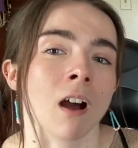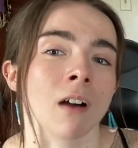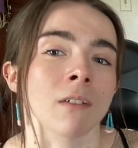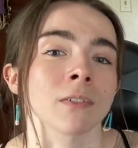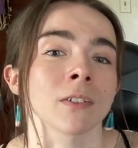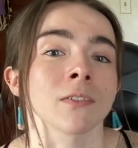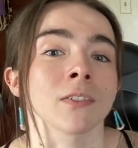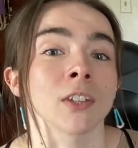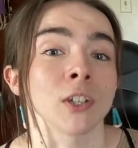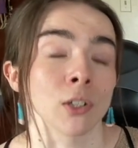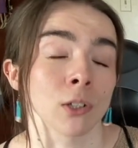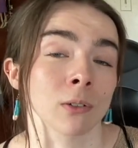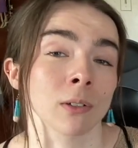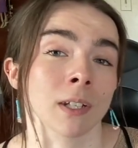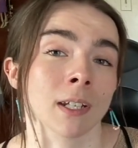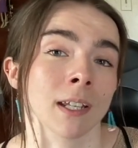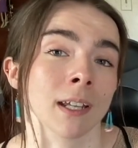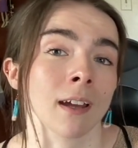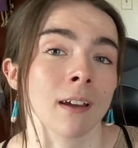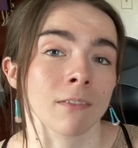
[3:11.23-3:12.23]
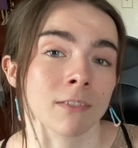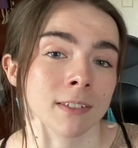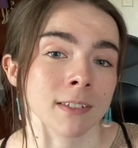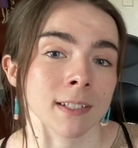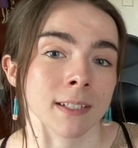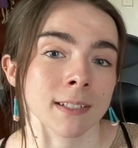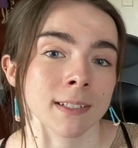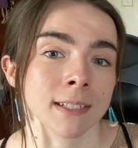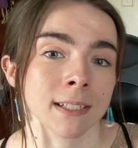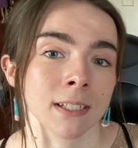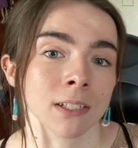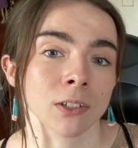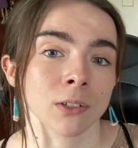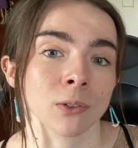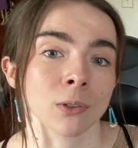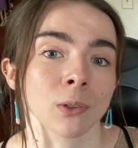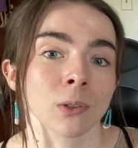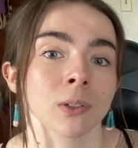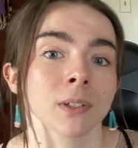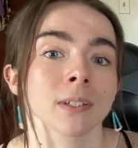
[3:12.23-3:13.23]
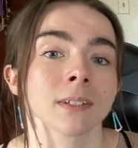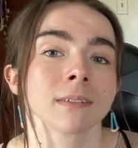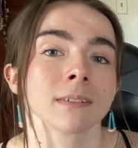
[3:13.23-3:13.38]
off of the nudity of a 16-year-old,